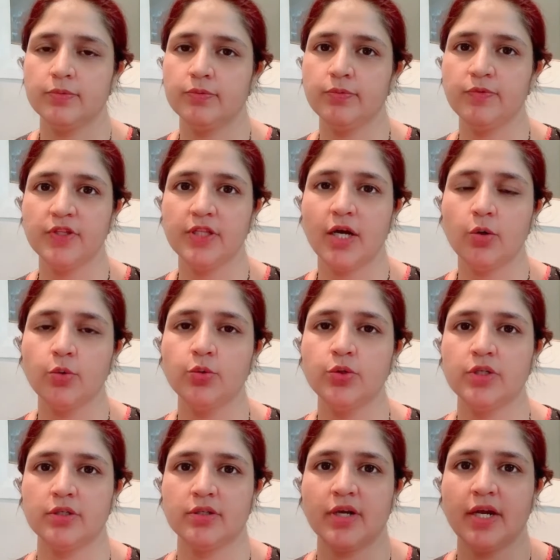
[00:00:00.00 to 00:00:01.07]
without
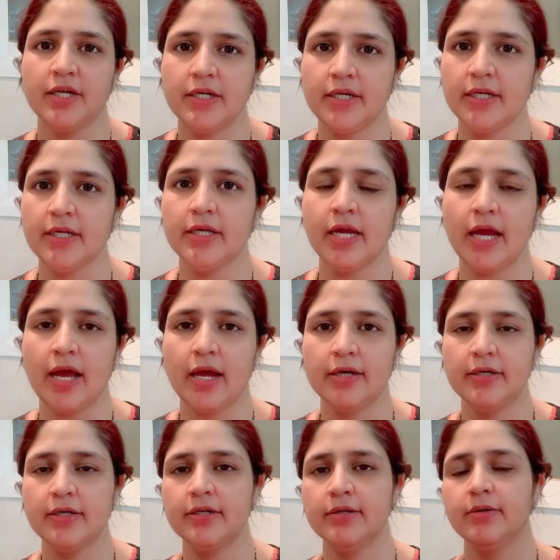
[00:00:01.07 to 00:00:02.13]
writing
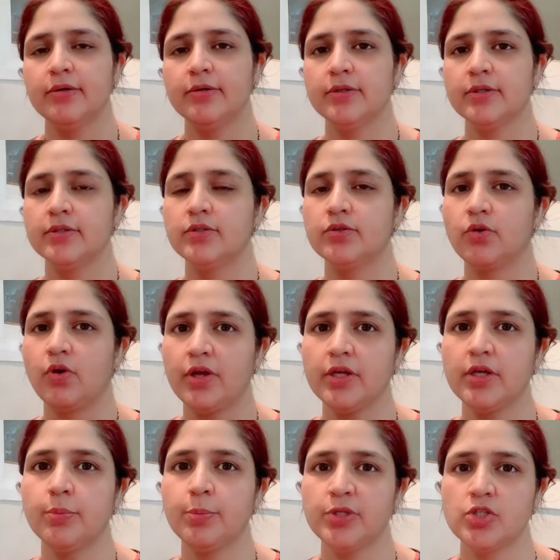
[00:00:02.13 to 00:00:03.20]
and drawing
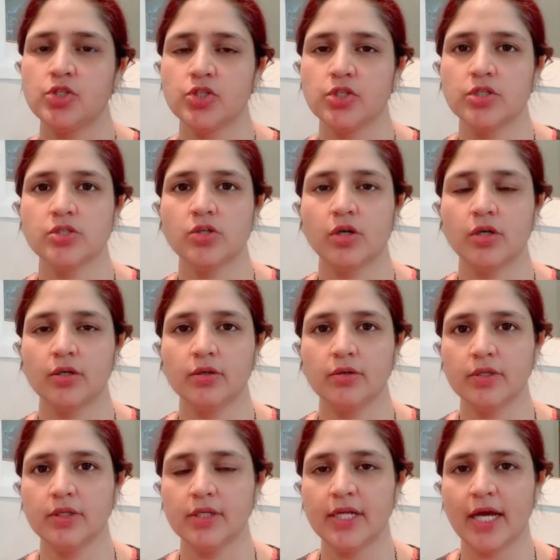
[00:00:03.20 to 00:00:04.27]
a pictures or
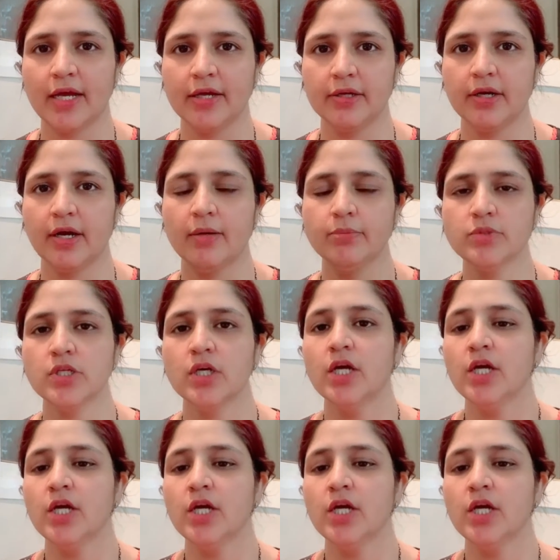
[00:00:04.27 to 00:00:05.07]
diagrams.